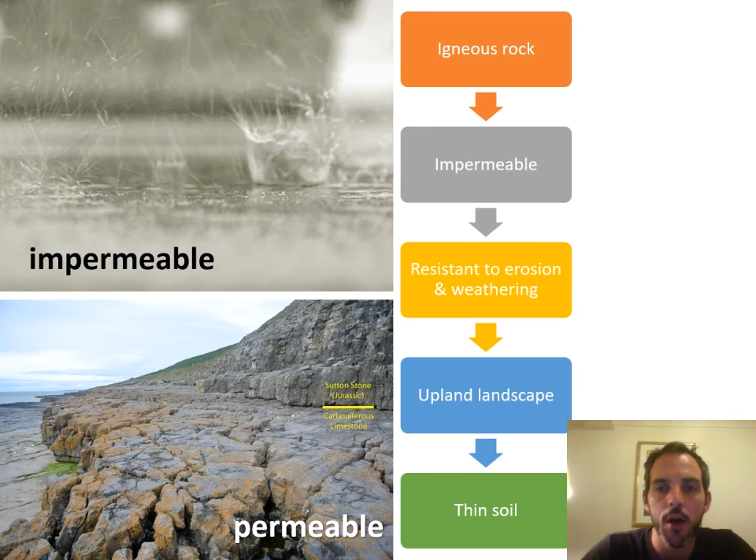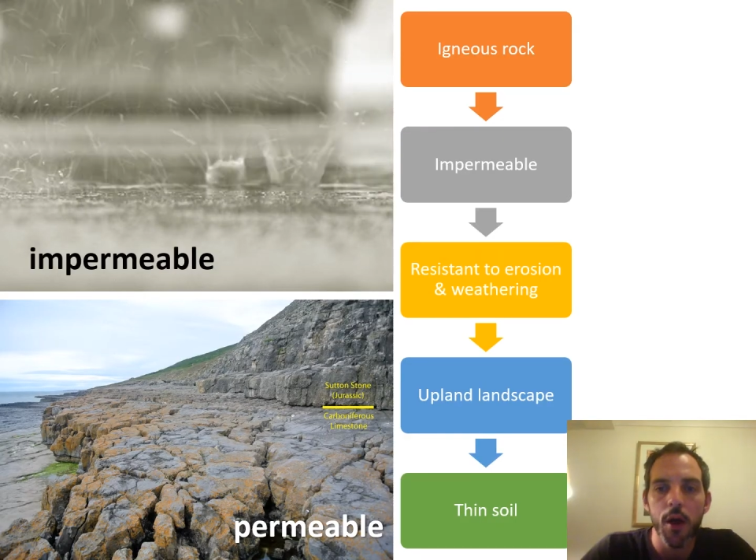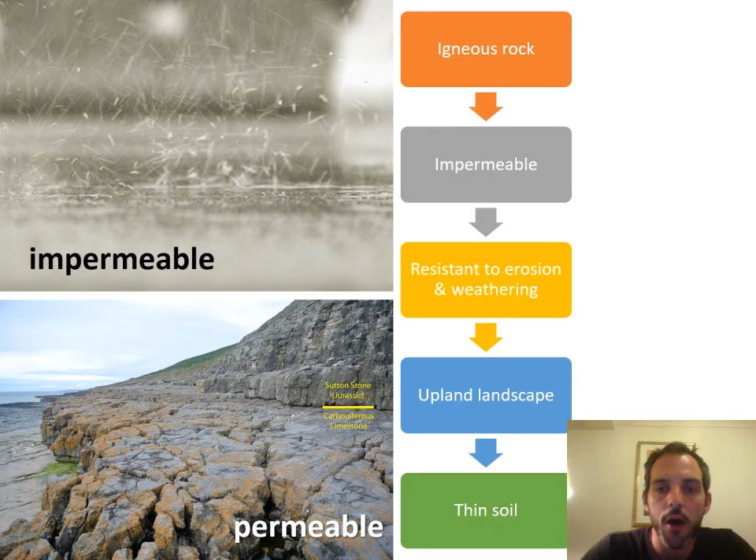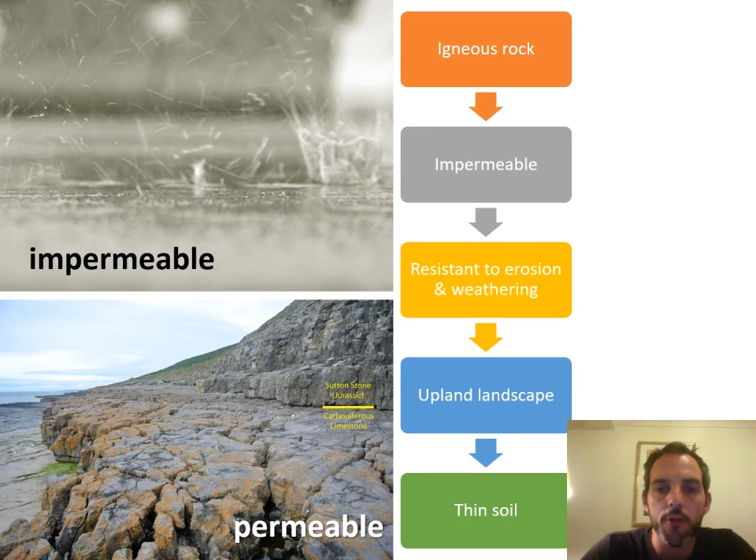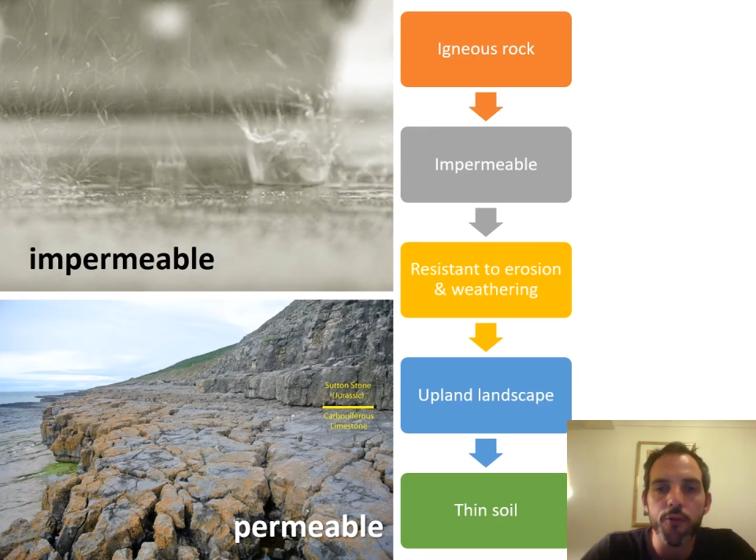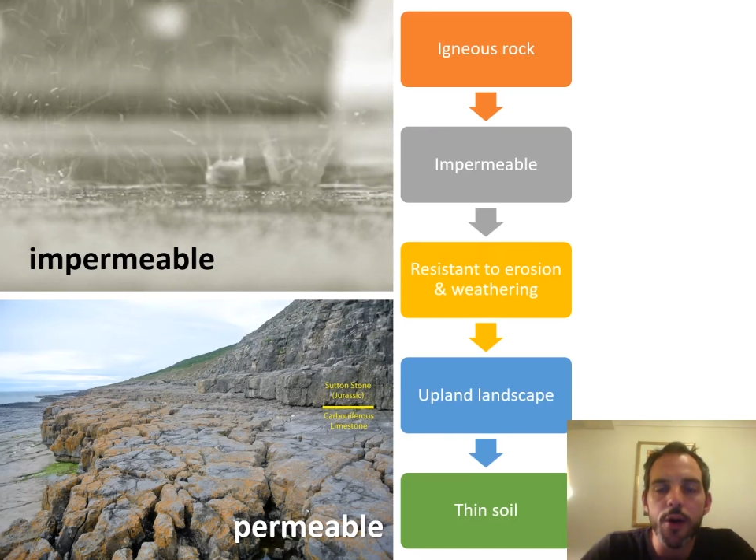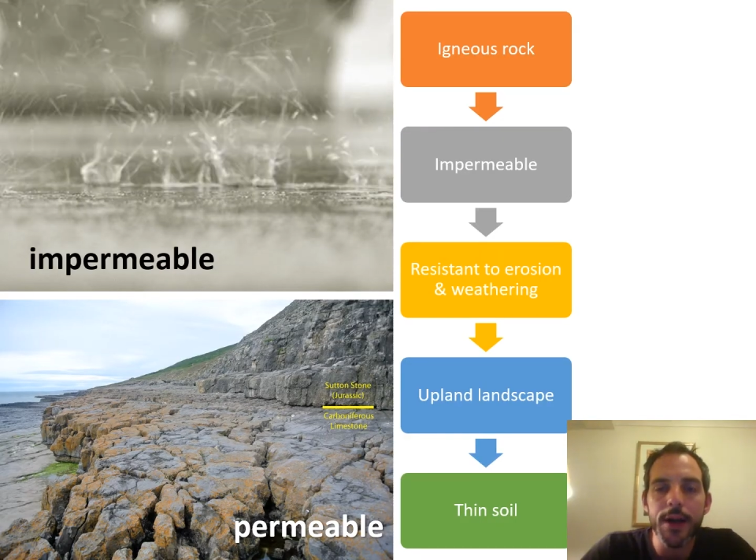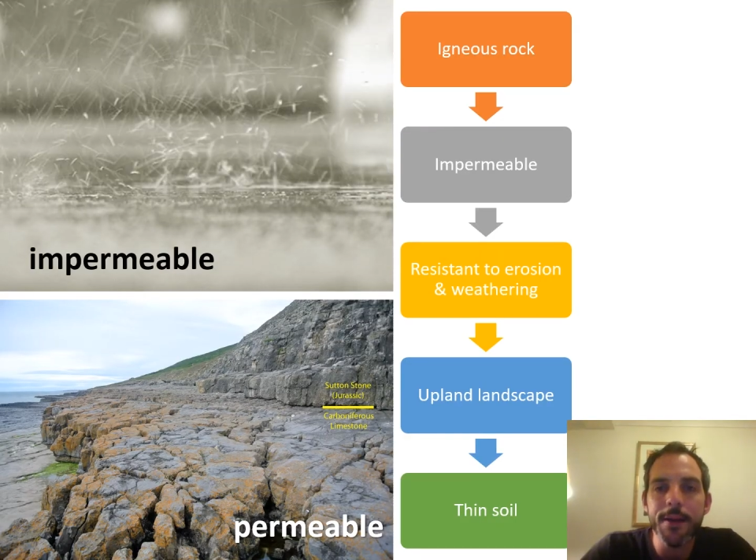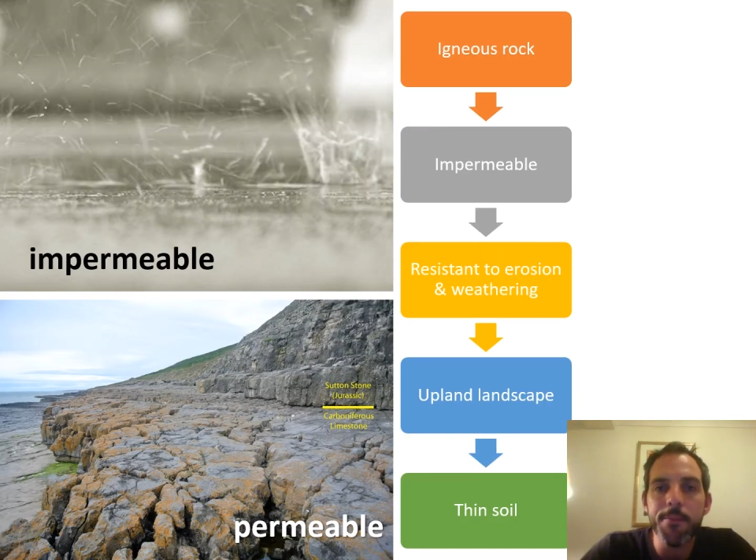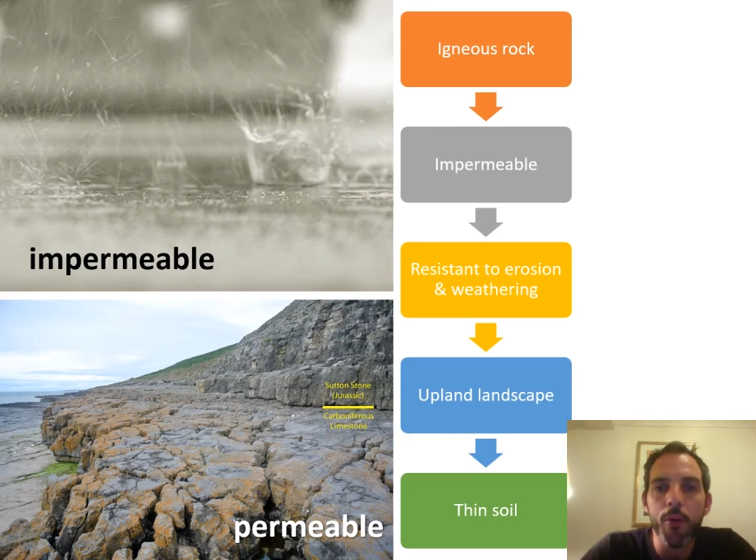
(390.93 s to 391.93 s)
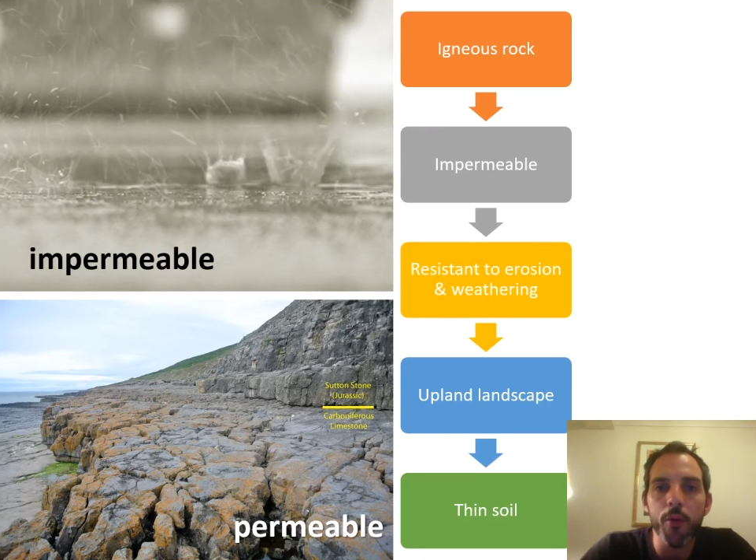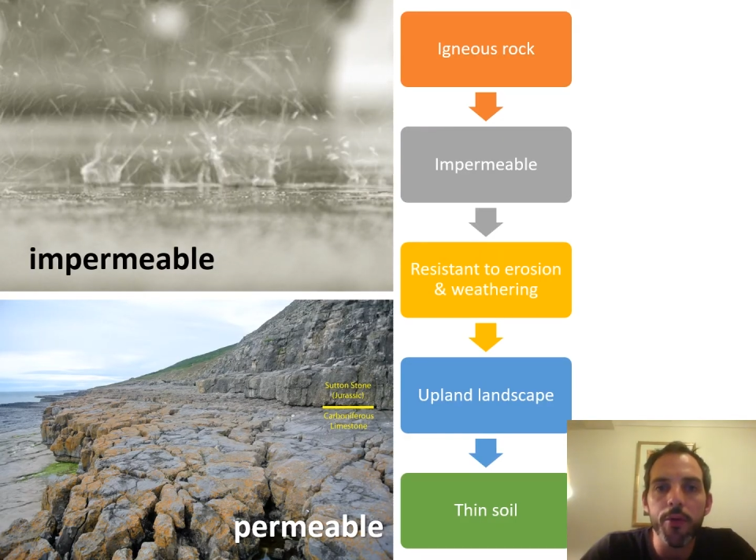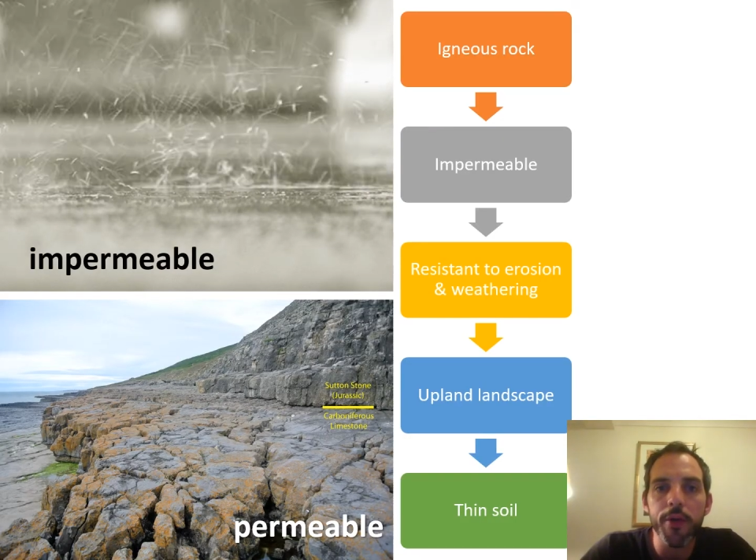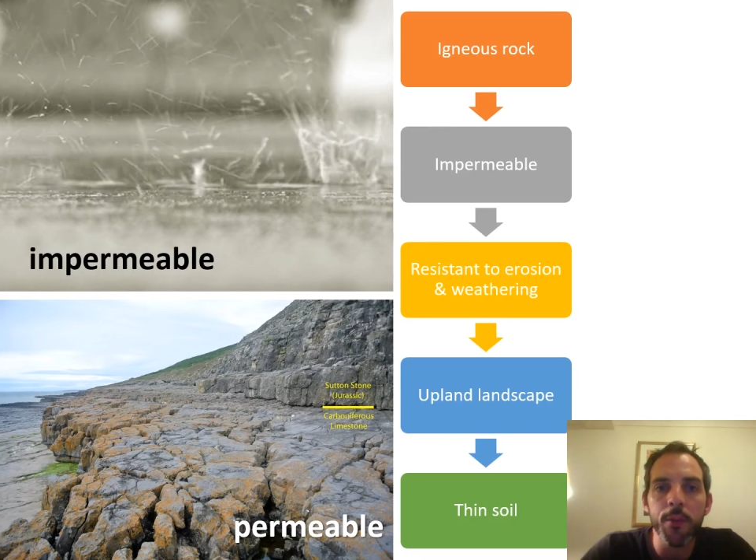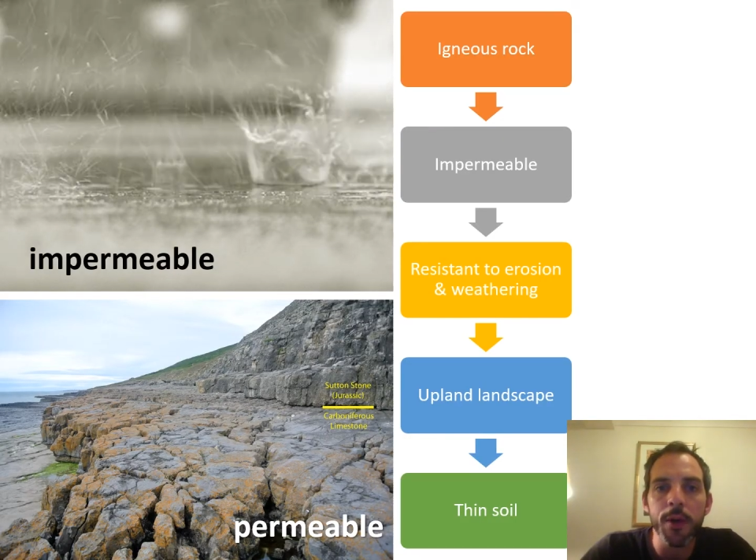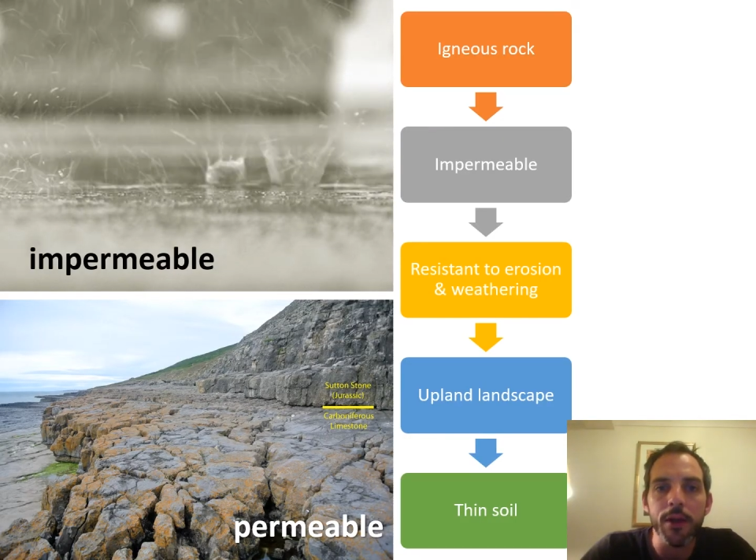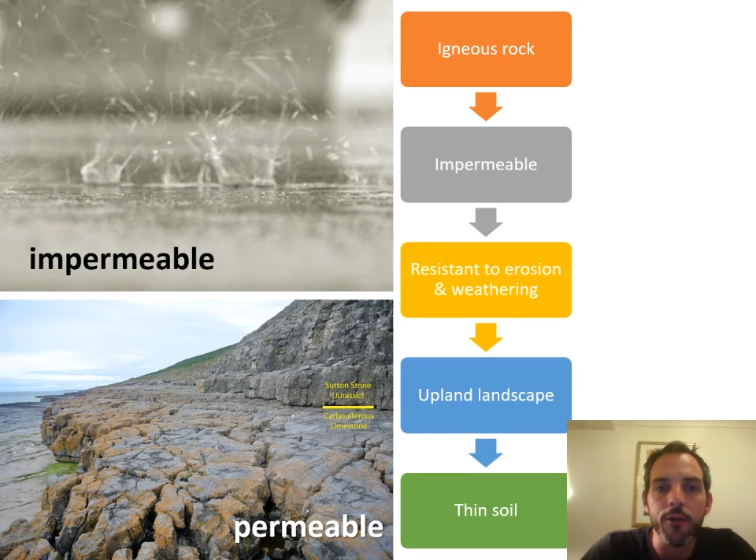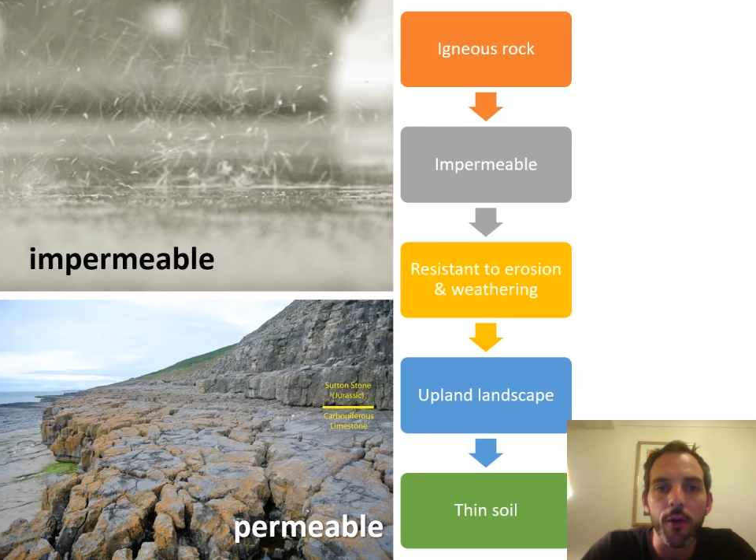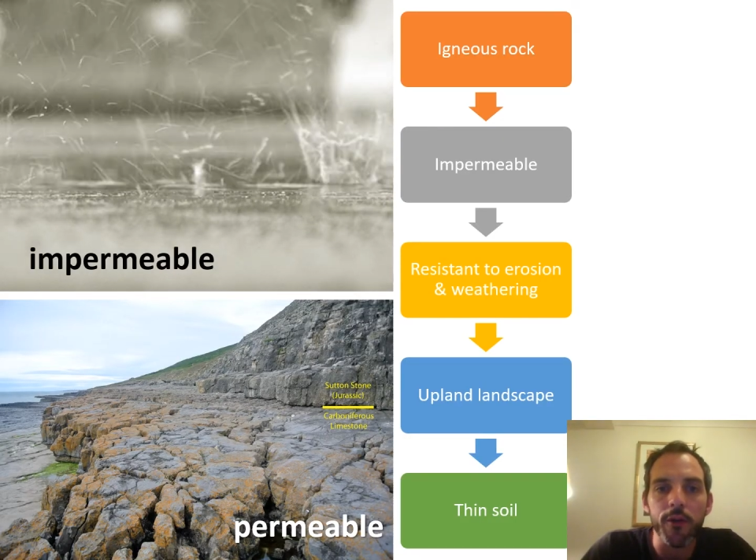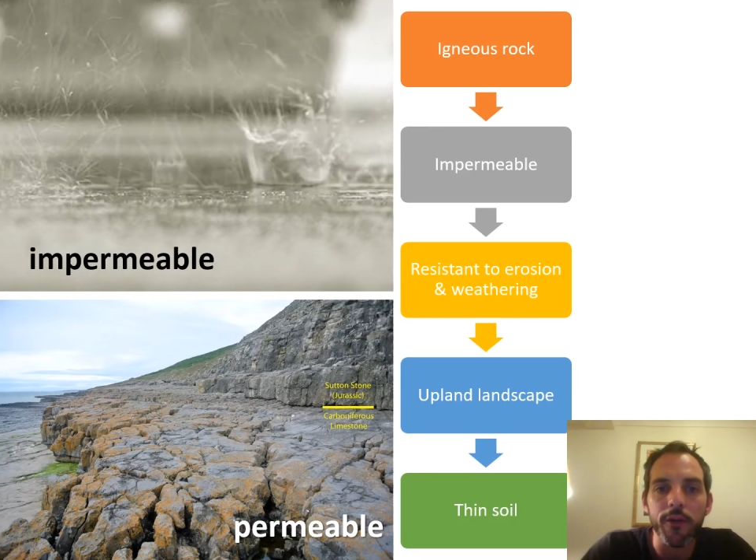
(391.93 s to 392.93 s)
A really important thing we need
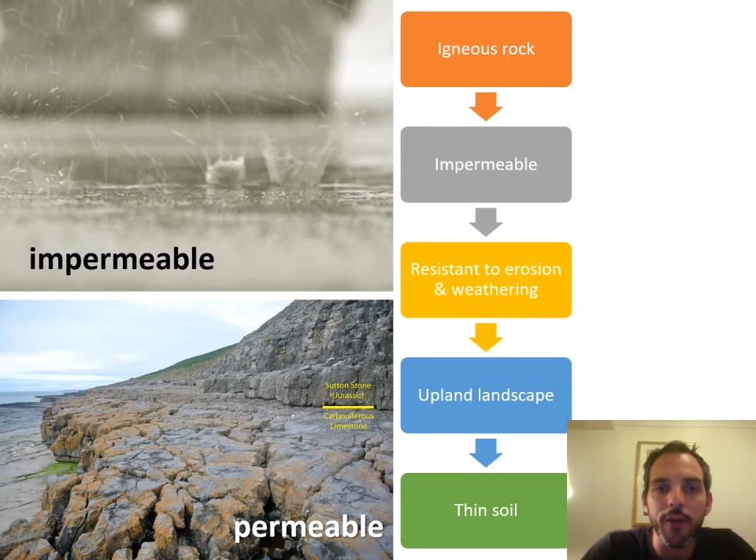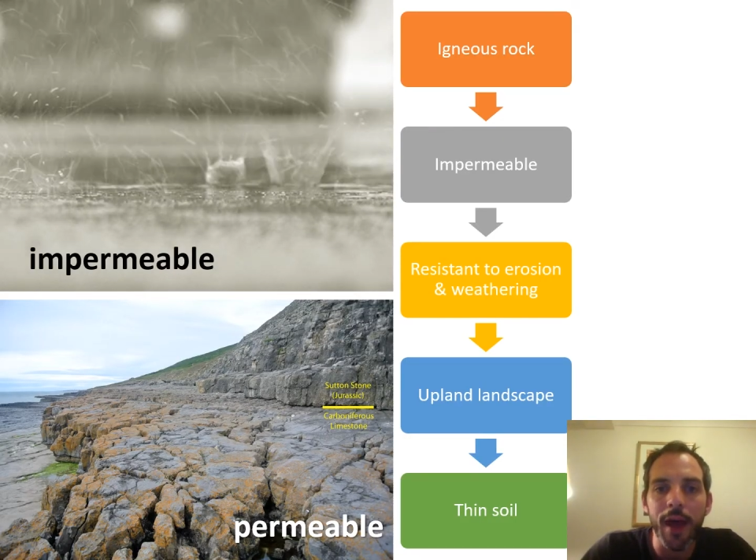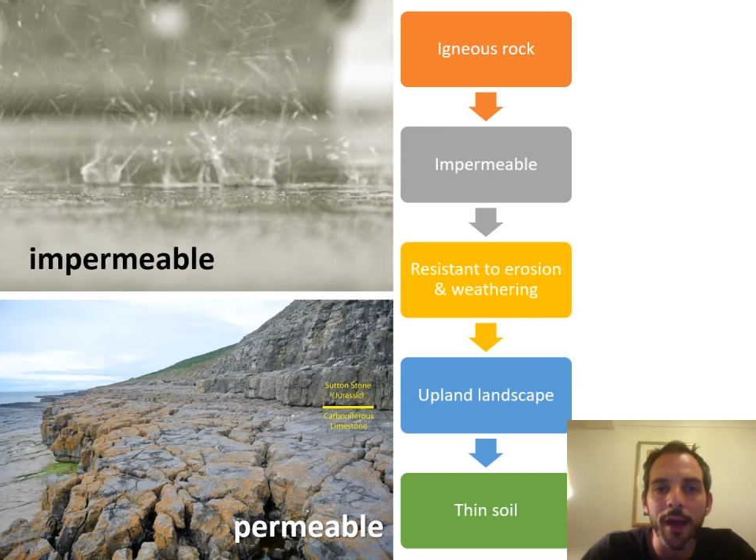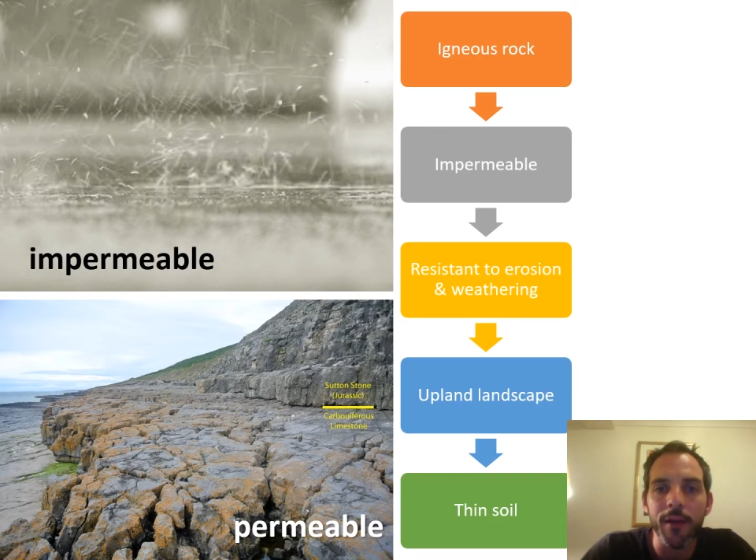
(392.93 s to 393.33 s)
to understand